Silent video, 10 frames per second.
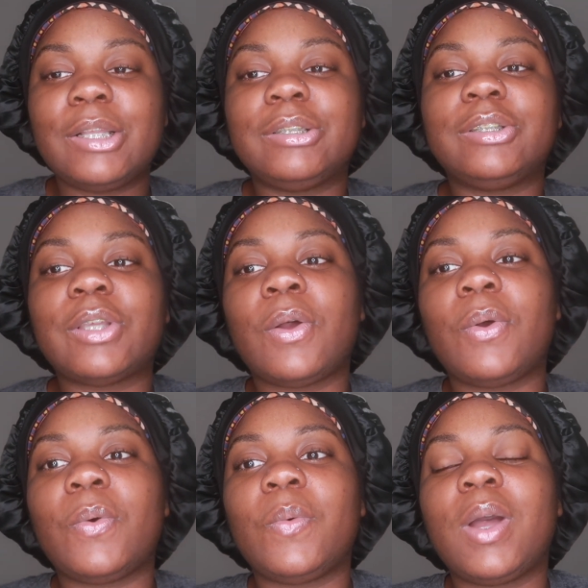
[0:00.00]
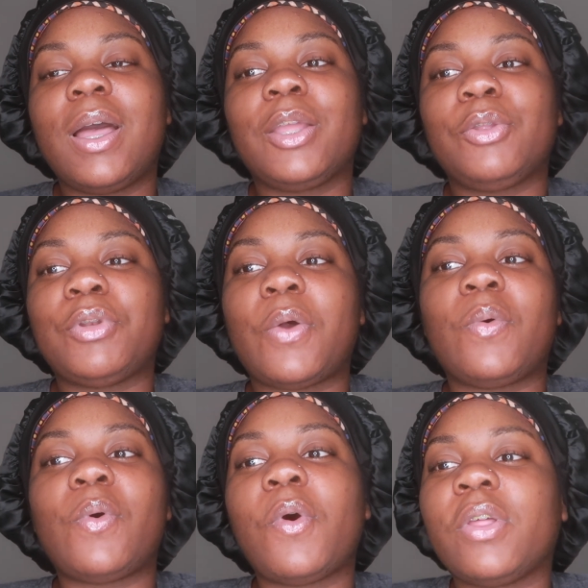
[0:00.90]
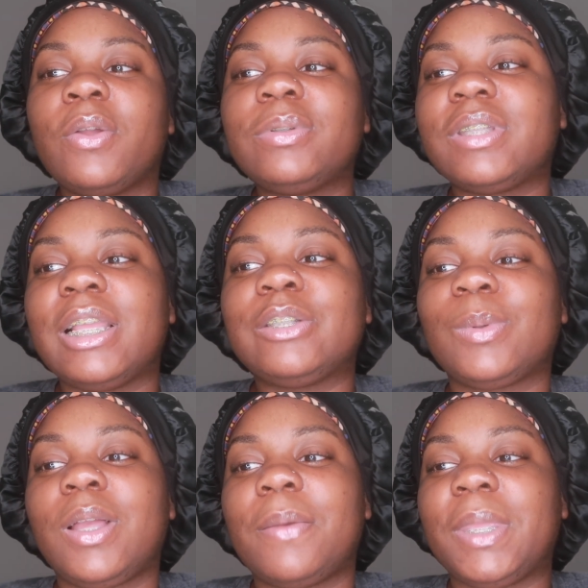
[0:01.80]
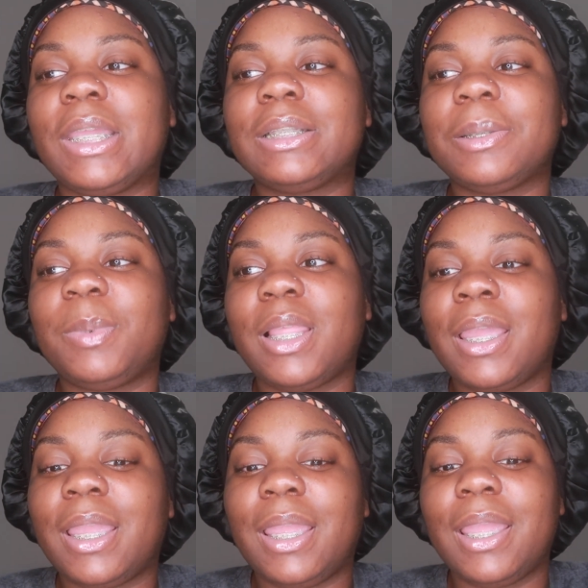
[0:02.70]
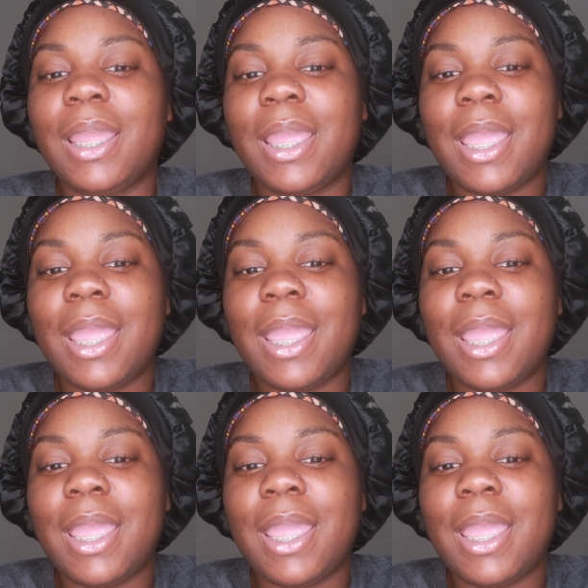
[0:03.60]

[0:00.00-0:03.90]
so you know all those things were coming into play